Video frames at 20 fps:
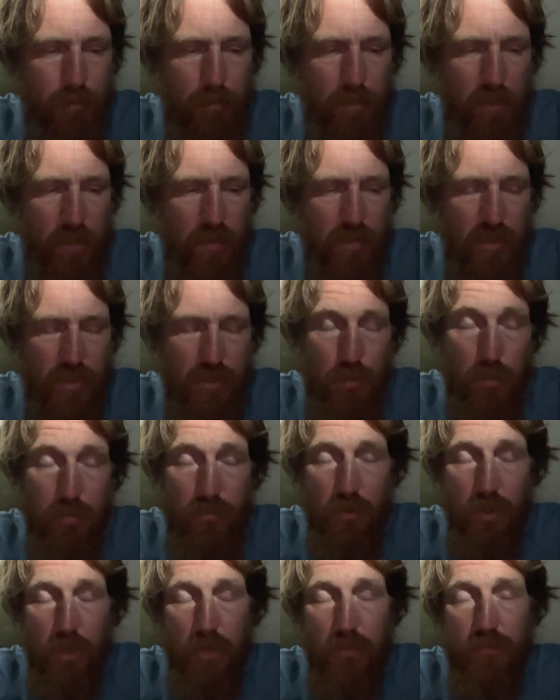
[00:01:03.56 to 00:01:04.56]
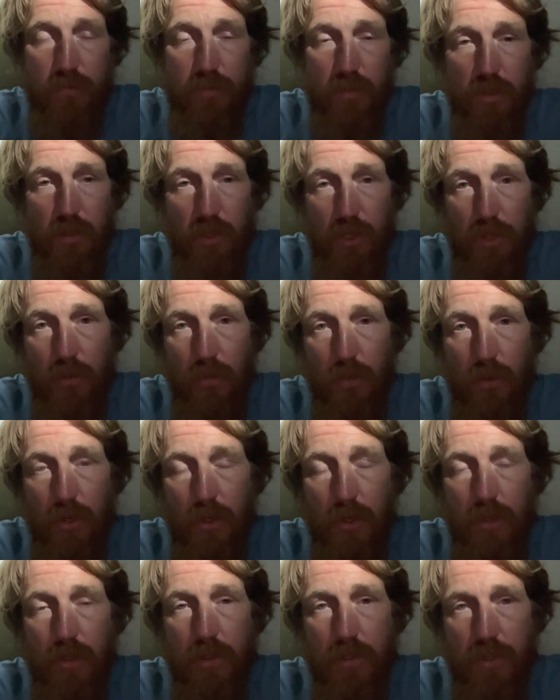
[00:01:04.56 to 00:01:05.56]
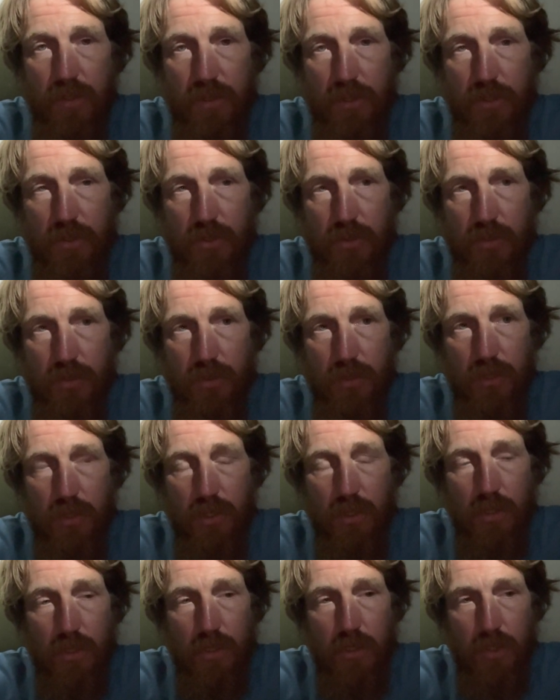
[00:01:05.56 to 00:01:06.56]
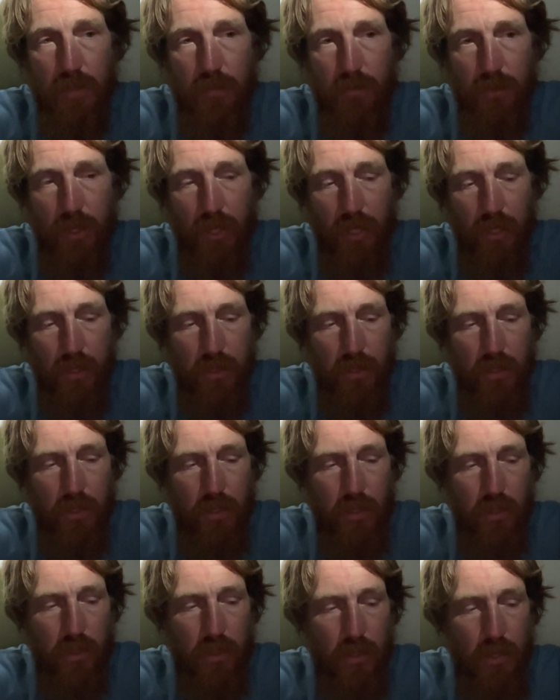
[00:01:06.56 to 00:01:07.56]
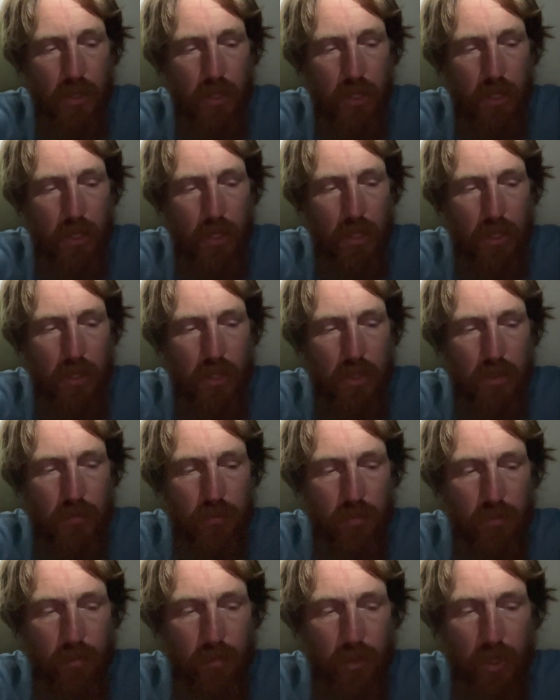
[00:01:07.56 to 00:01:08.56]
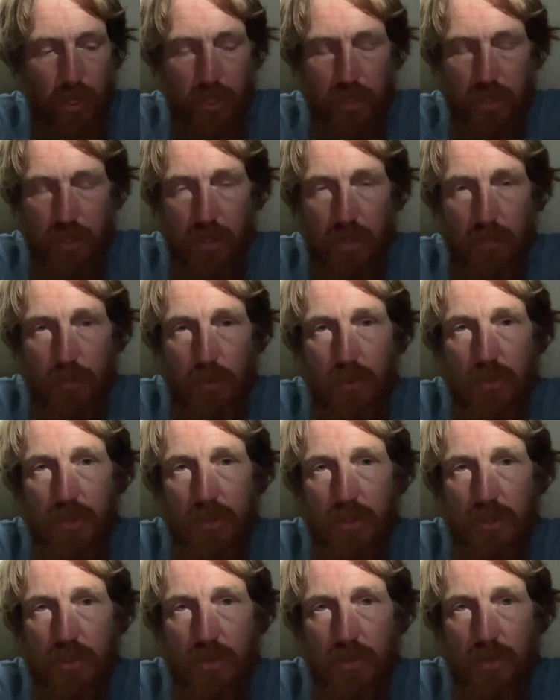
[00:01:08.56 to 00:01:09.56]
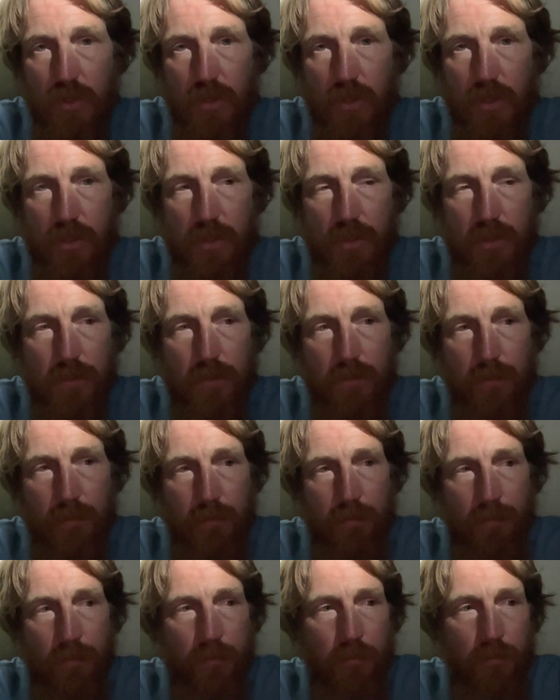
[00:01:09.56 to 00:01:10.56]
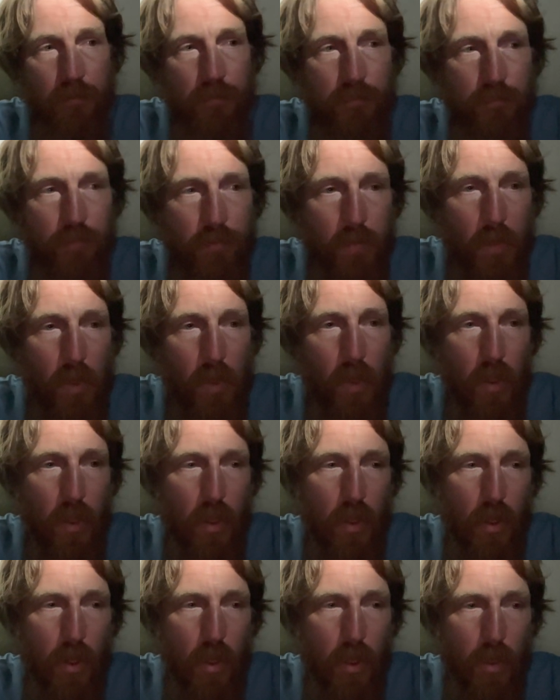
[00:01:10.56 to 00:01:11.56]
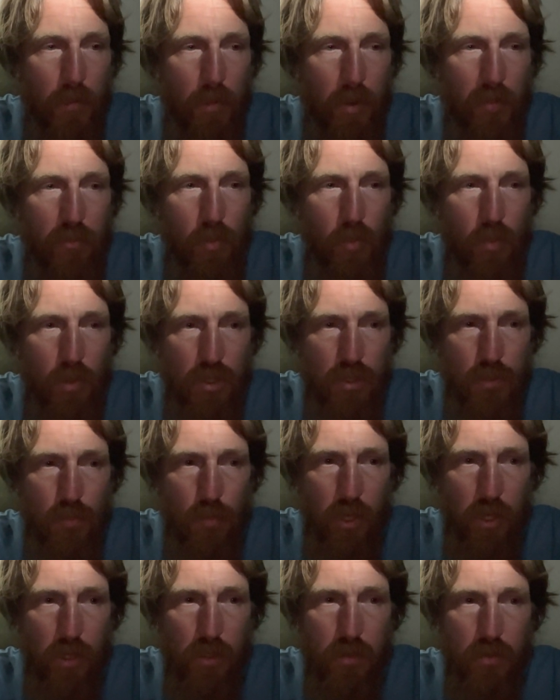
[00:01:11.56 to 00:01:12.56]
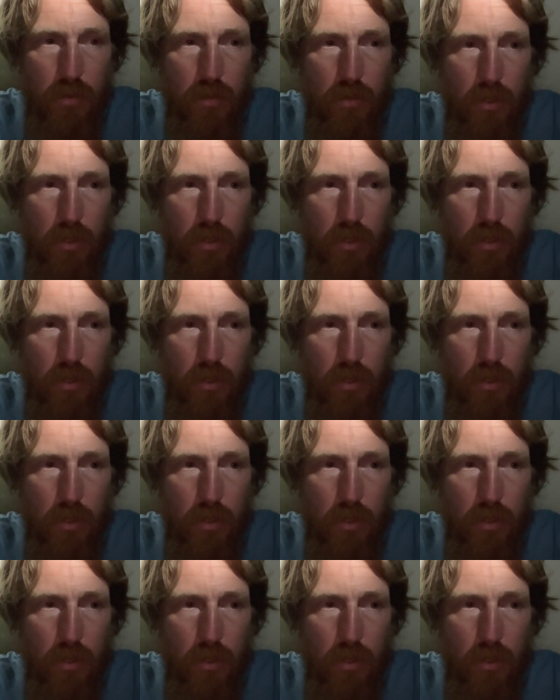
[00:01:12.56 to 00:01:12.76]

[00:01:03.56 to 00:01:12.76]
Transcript: Since we've left Ledor, essentially, and been hiking, we've been hiking in mostly trees. Every once in a while,